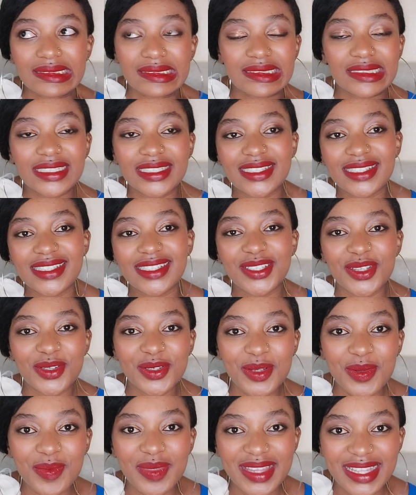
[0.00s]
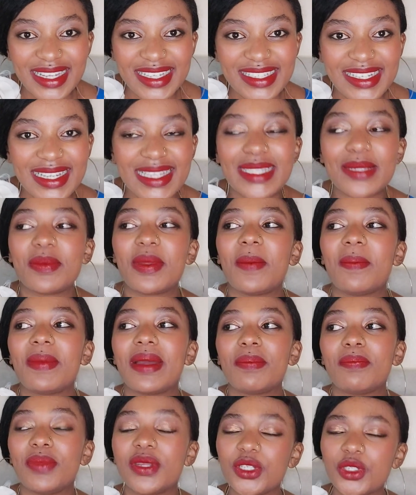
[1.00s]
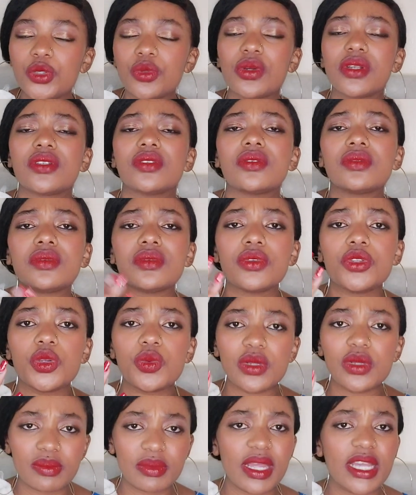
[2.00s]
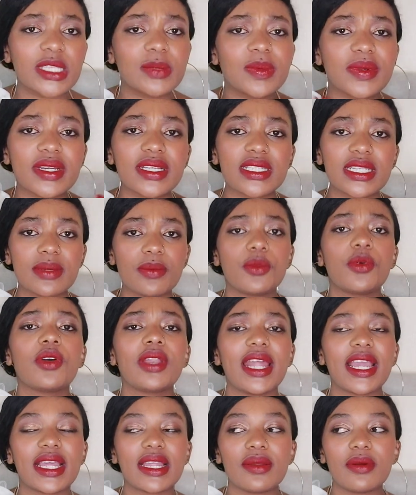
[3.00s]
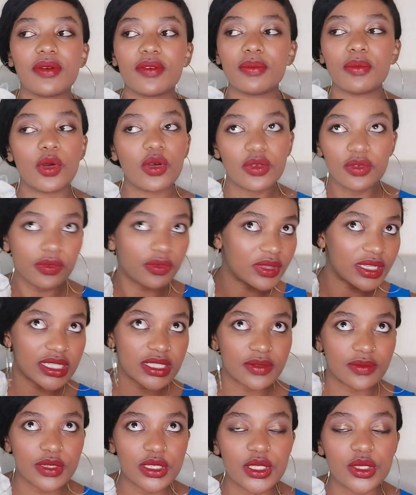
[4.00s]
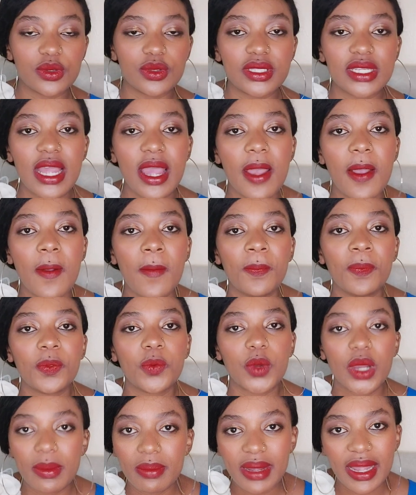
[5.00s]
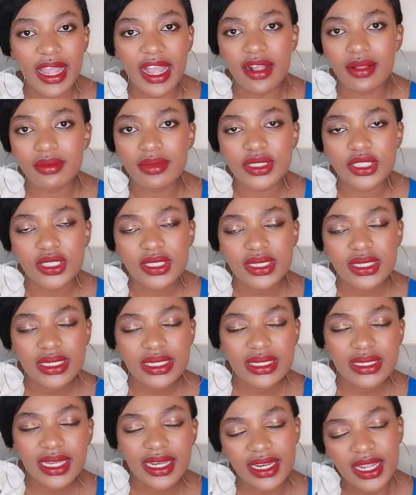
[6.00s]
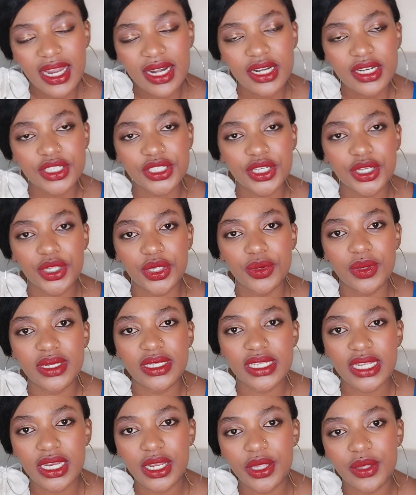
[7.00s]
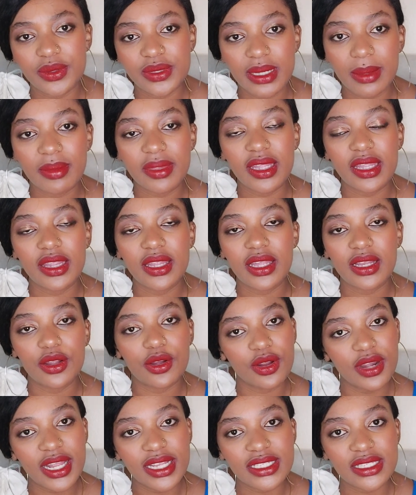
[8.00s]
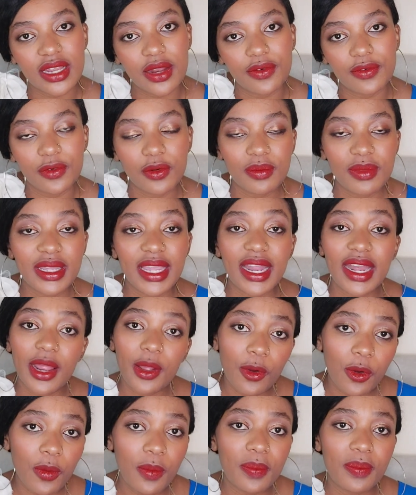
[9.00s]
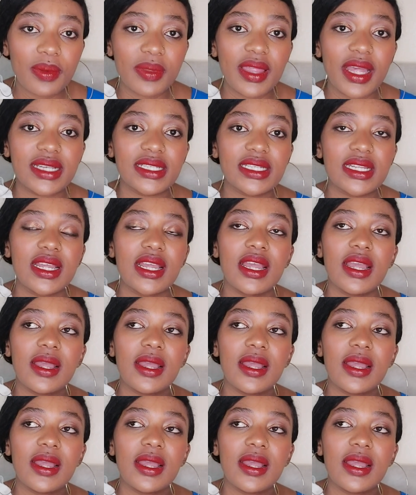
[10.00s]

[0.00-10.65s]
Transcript: this youtube thing takes me but be sure to you will be experiencing more like more of these videos whereby i'll be just encouraging you and telling you something that god has done for me and i hope that